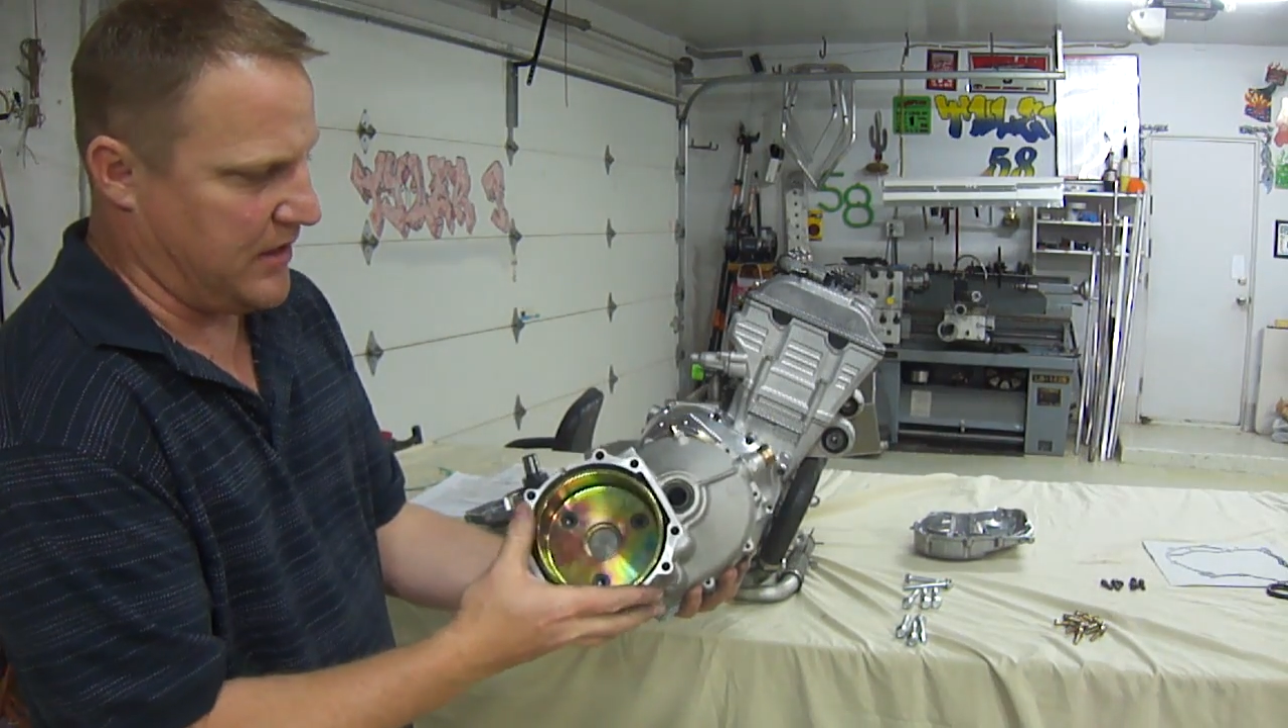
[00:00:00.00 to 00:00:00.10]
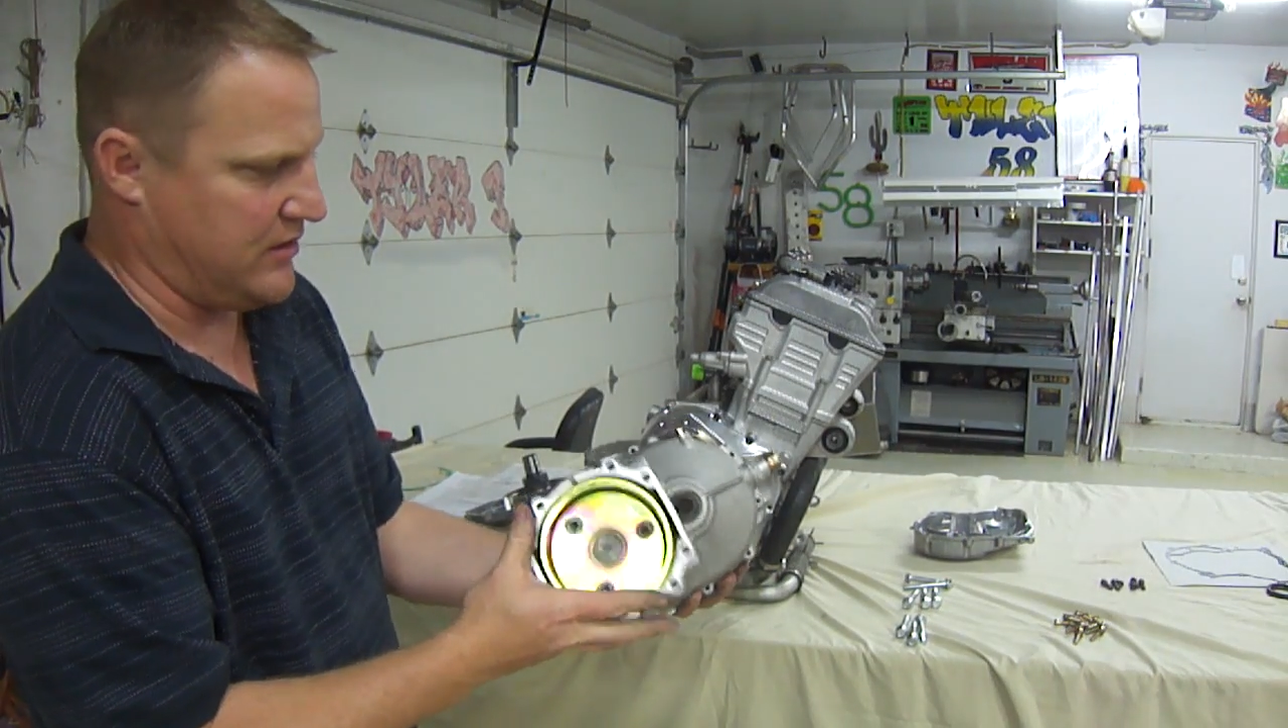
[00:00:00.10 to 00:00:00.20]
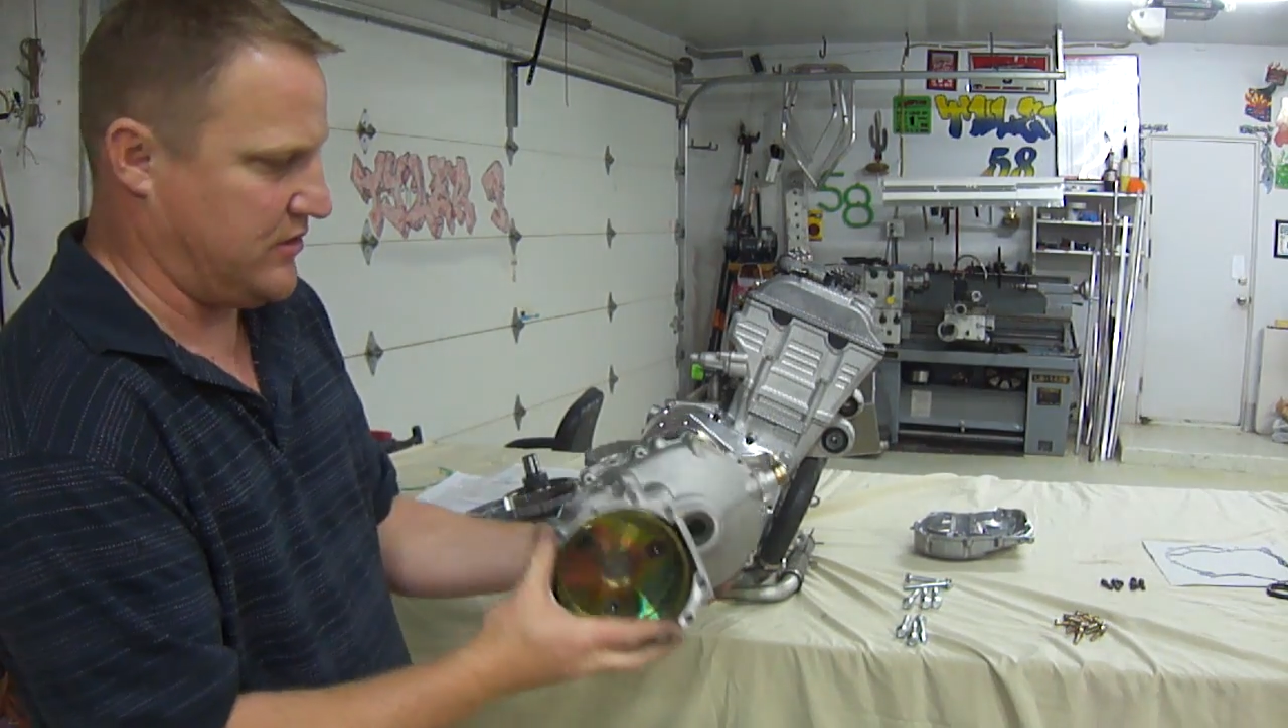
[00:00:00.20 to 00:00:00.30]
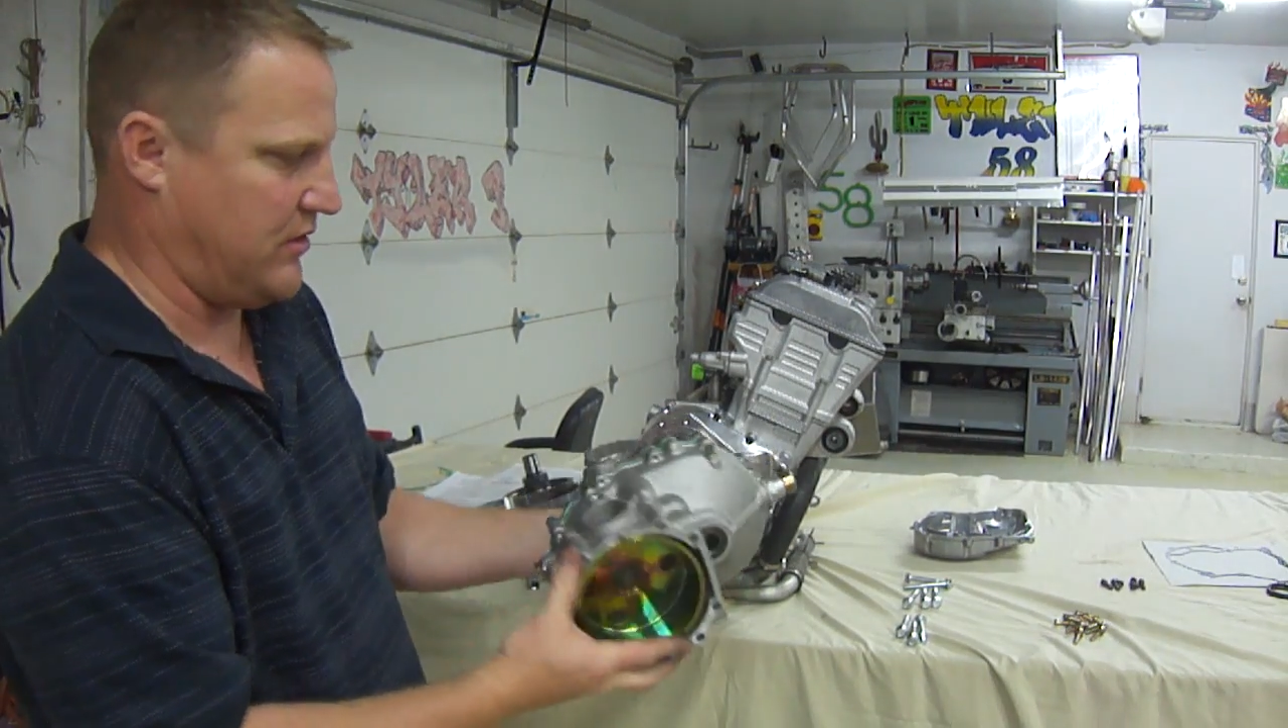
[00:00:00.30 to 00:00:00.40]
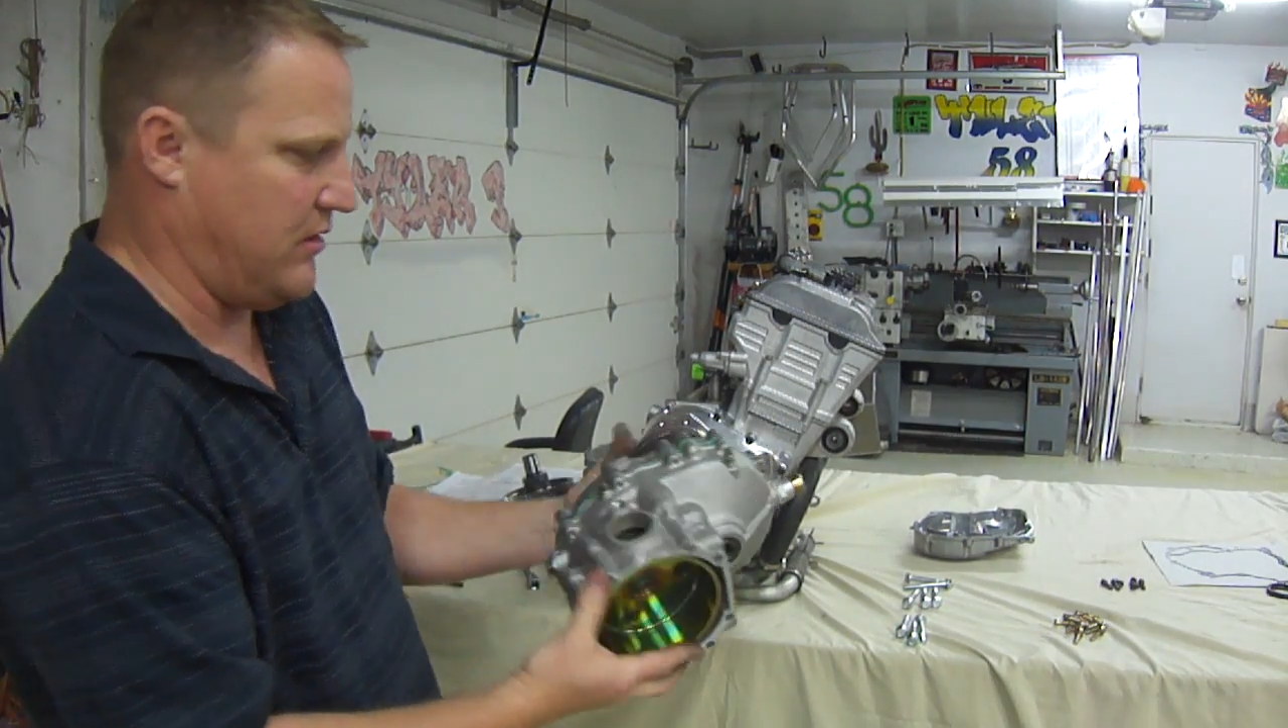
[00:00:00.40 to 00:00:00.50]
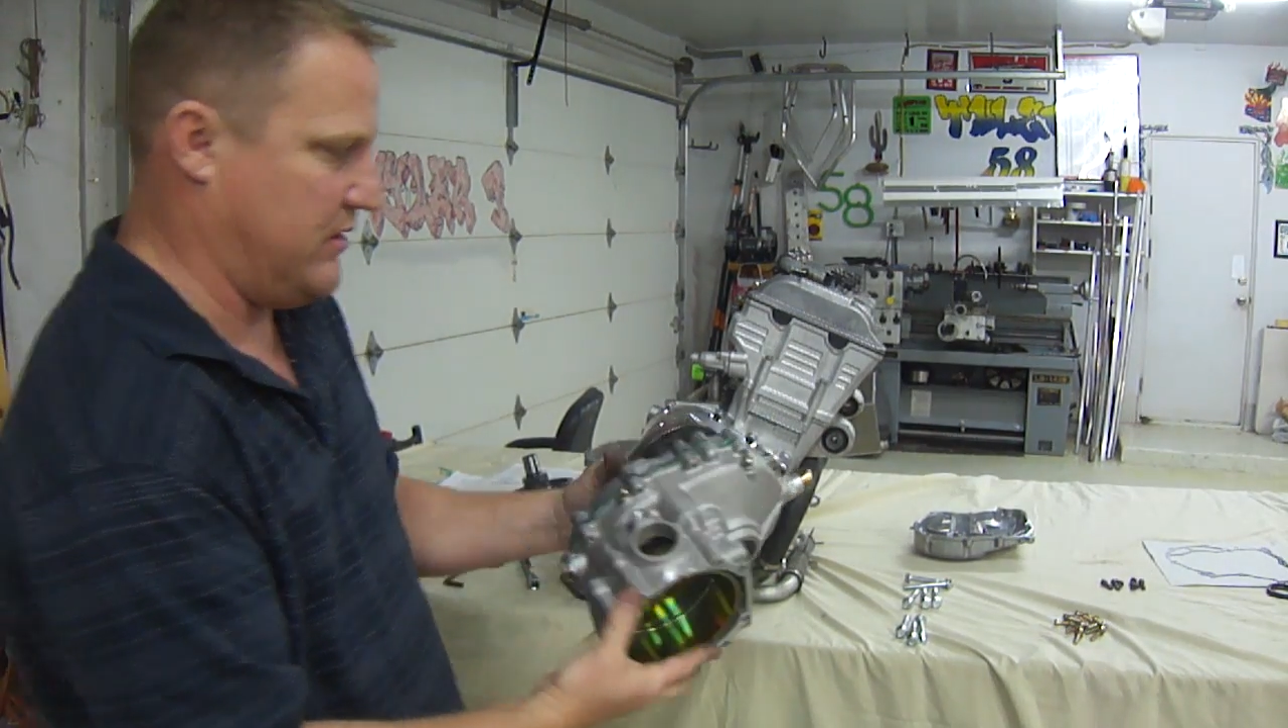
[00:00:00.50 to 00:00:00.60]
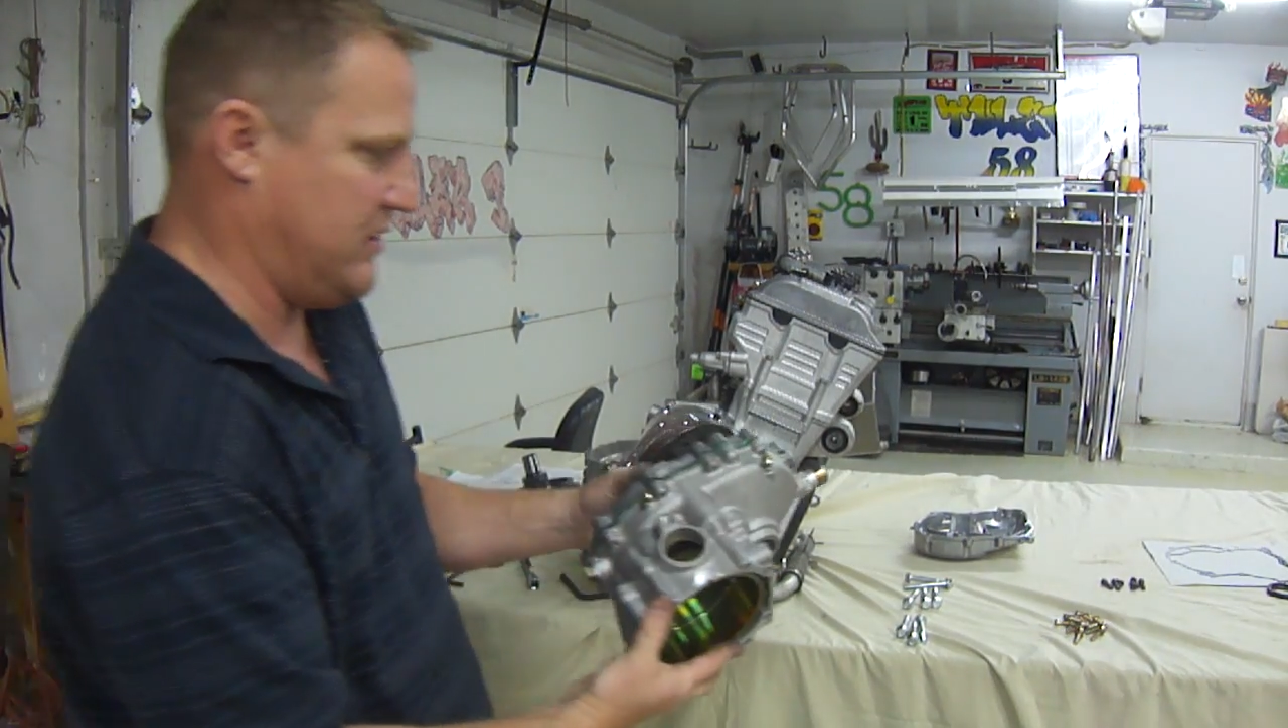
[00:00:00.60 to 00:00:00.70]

installed